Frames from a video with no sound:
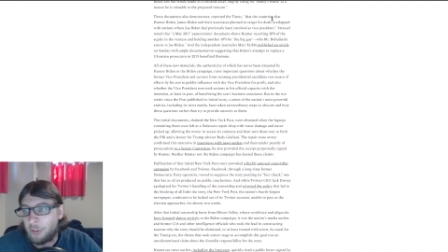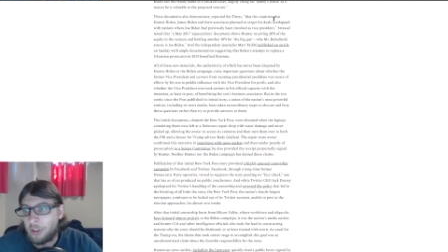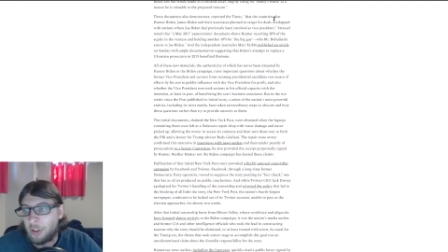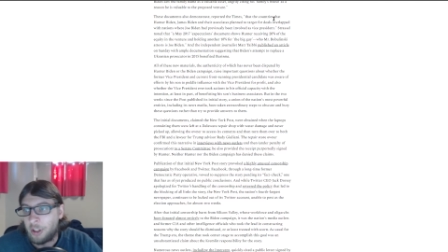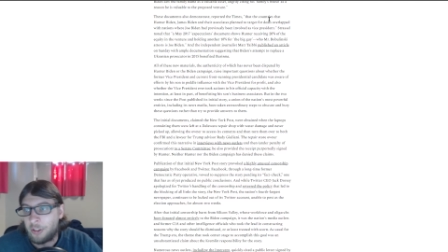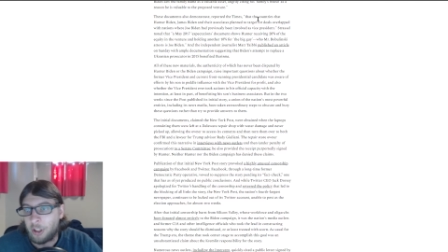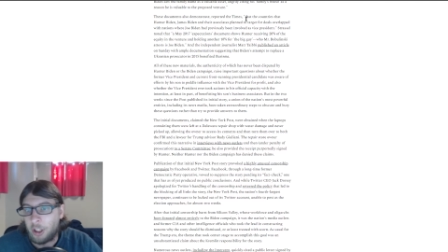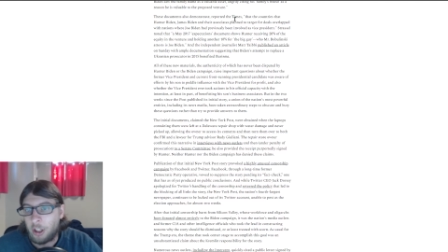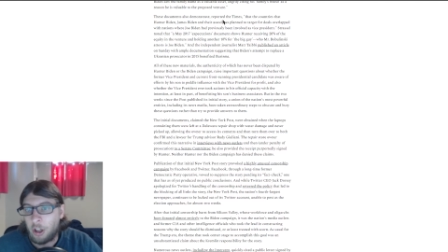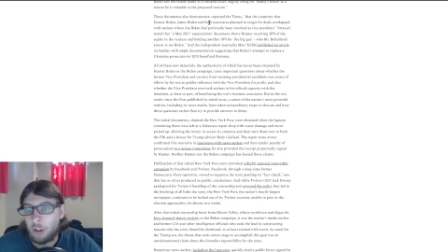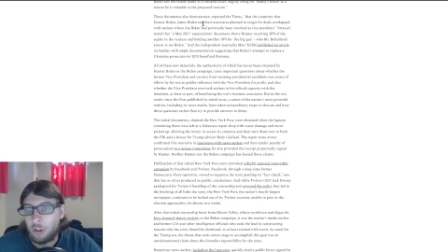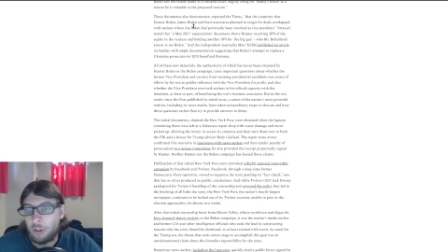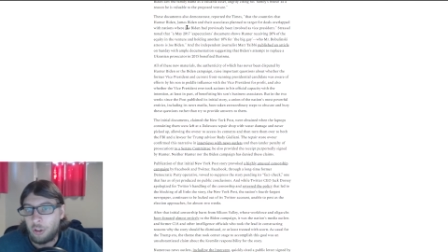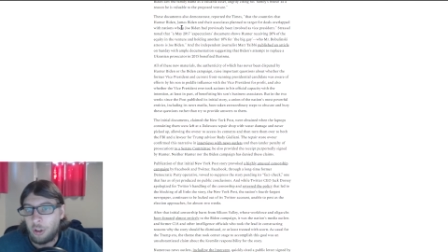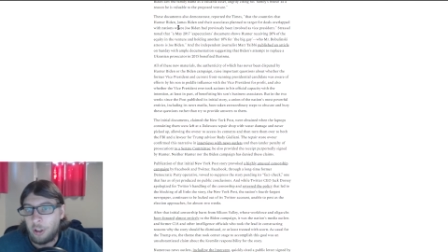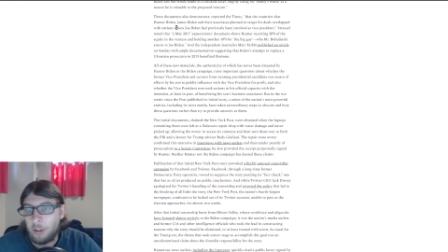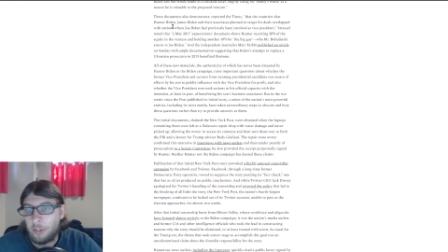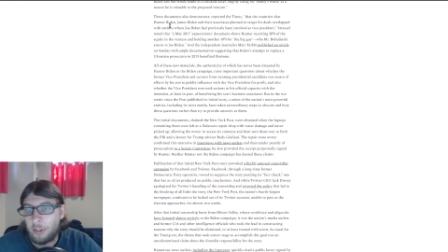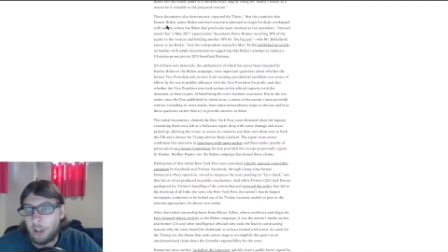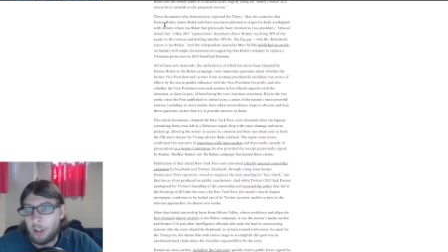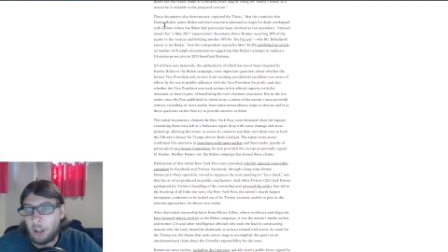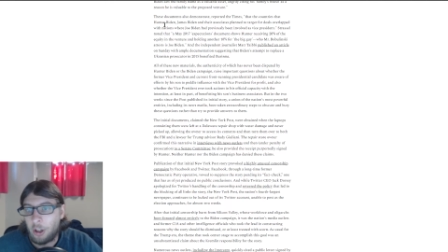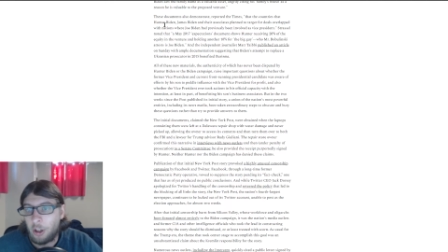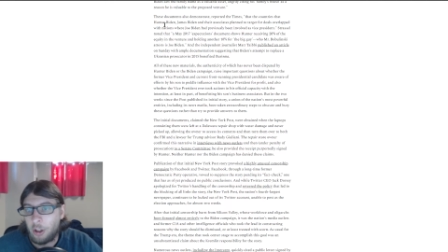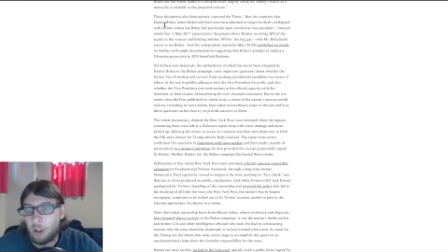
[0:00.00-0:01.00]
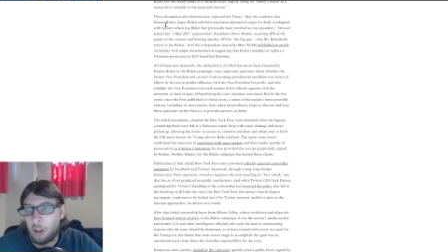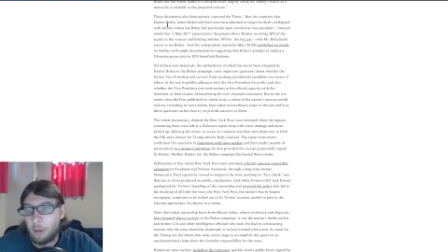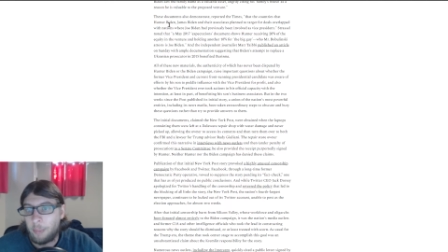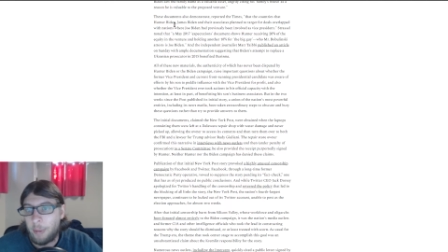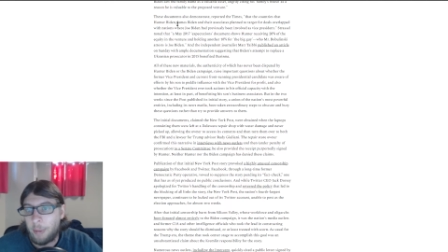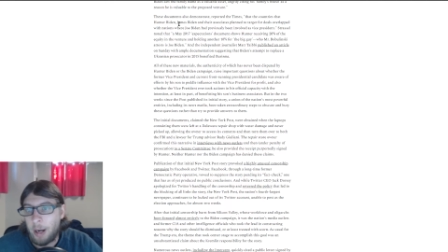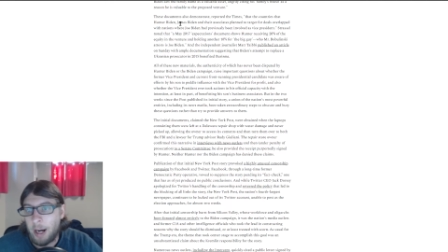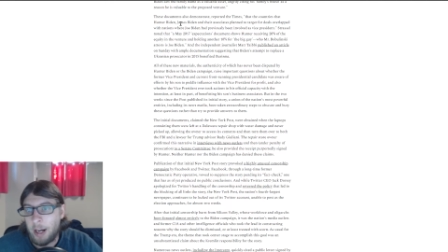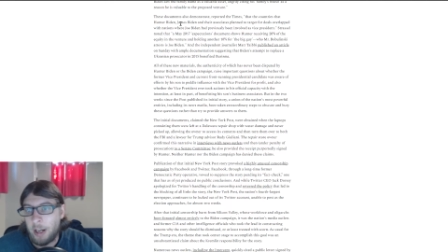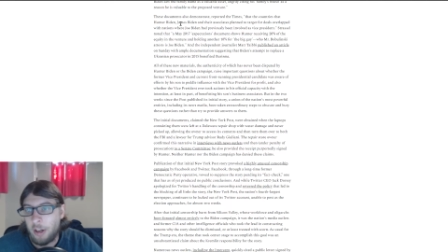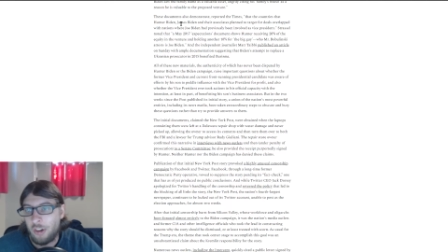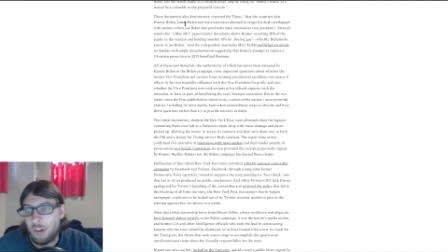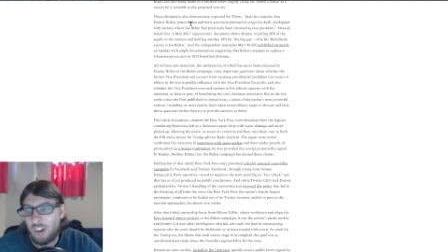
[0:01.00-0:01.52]
that the countries that Hunter
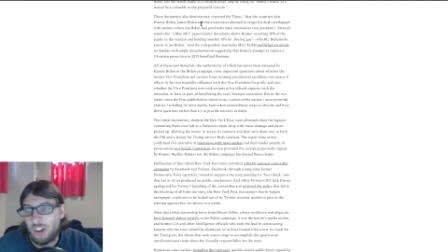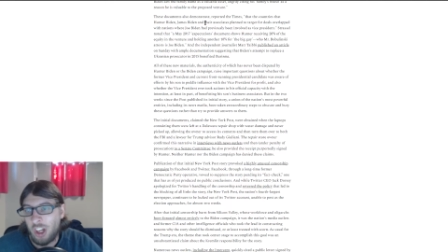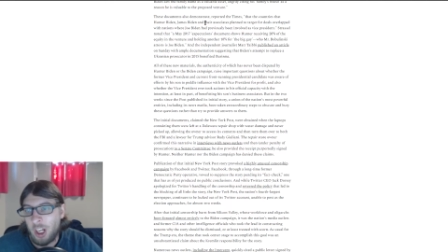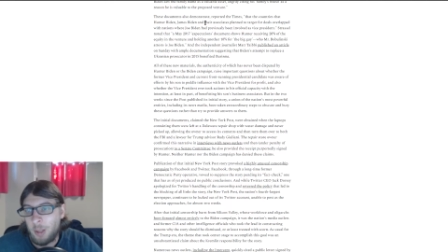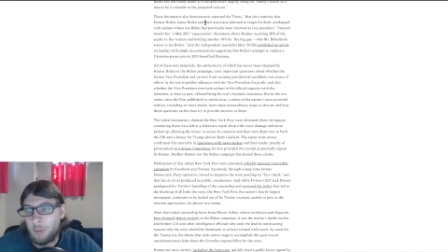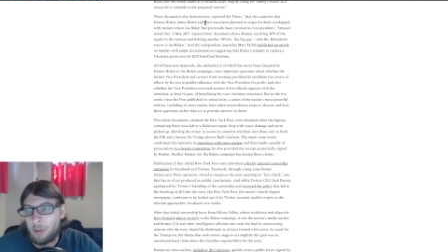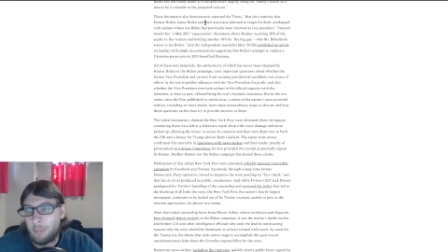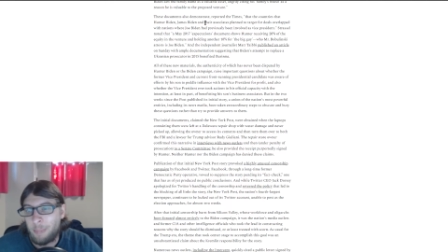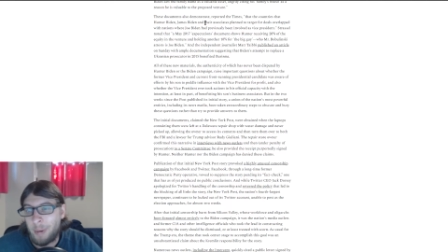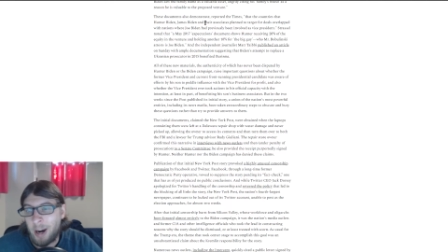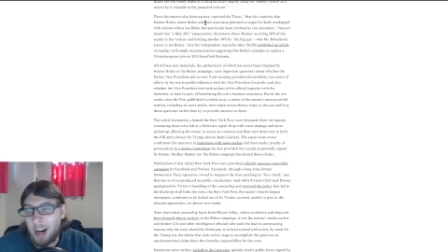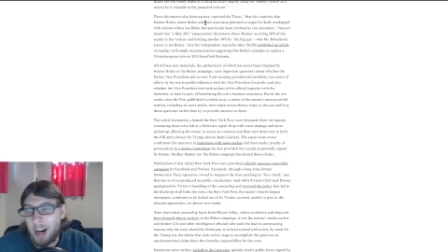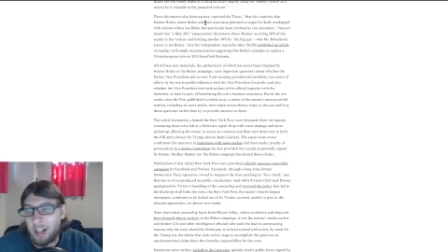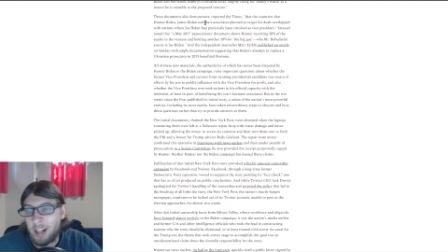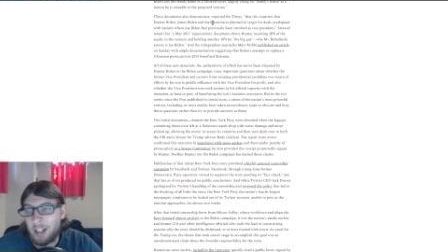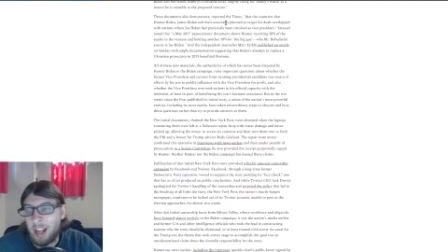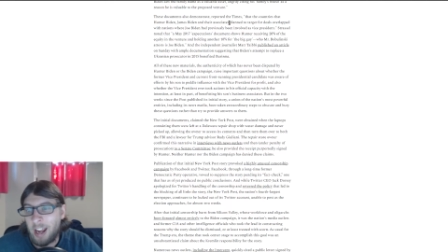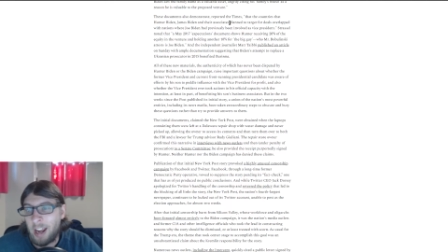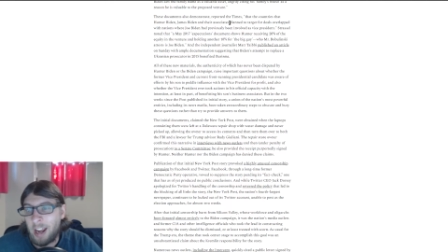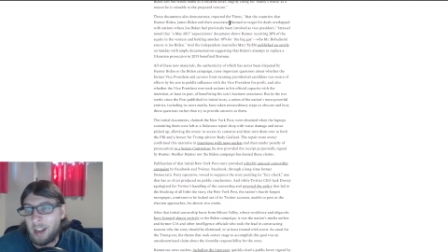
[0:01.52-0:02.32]
Biden, James Biden,